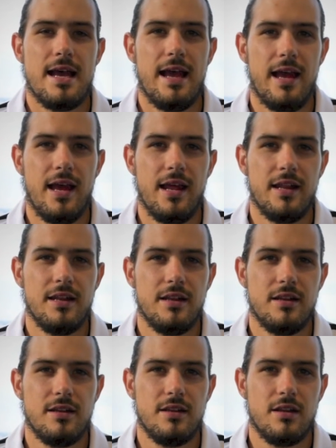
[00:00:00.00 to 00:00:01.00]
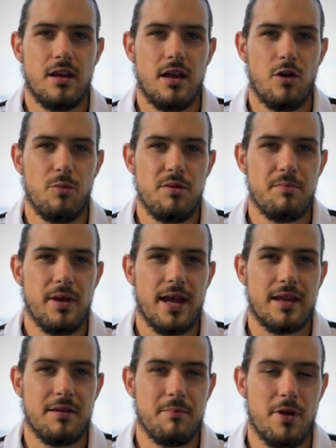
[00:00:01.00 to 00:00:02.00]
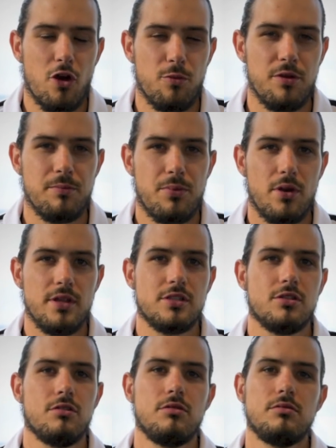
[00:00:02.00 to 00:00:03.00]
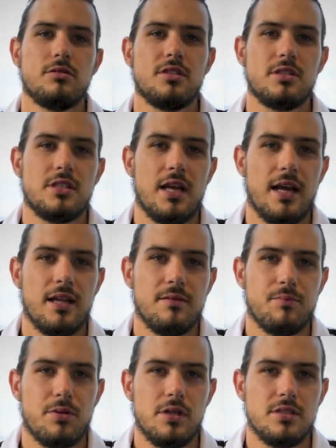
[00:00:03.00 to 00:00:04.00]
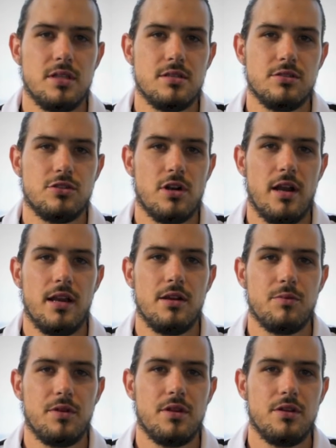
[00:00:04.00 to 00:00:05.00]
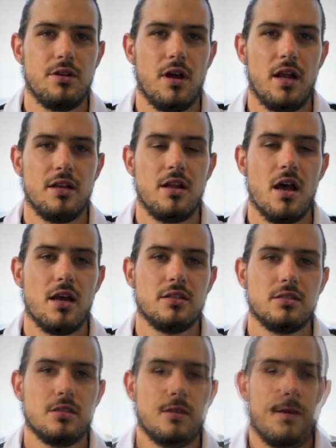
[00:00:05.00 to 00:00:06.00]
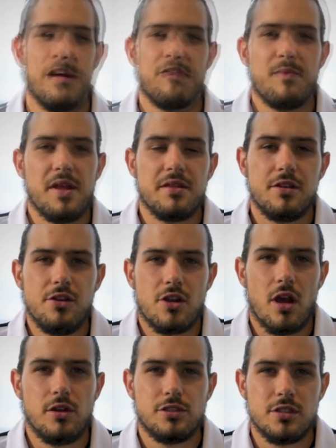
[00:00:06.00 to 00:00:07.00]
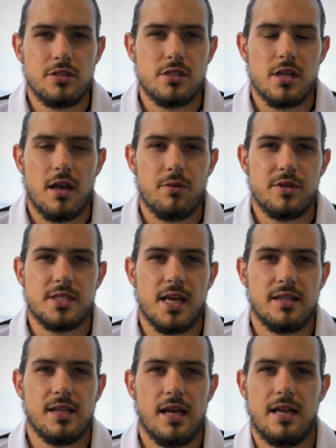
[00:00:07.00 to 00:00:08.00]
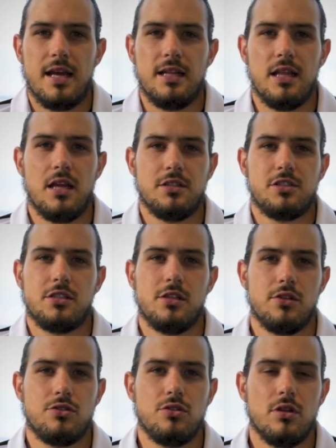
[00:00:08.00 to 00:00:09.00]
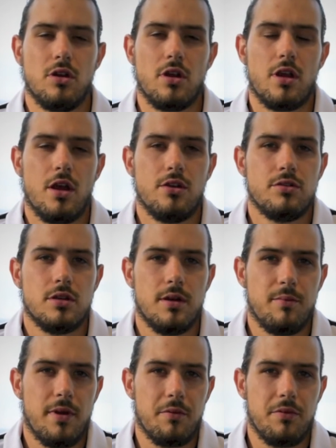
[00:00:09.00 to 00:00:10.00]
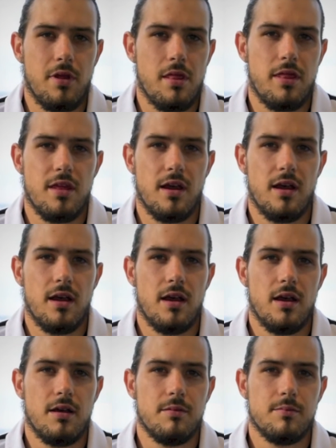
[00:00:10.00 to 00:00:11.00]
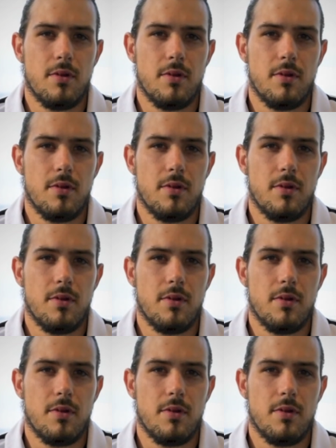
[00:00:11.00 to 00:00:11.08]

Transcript: And uh, I'll be back in Melbourne pretty soon to start pre-season training with the United guys. Yeah, I've met the new coaches. Uh, we sat down and had lunch not too long ago. I met with uh,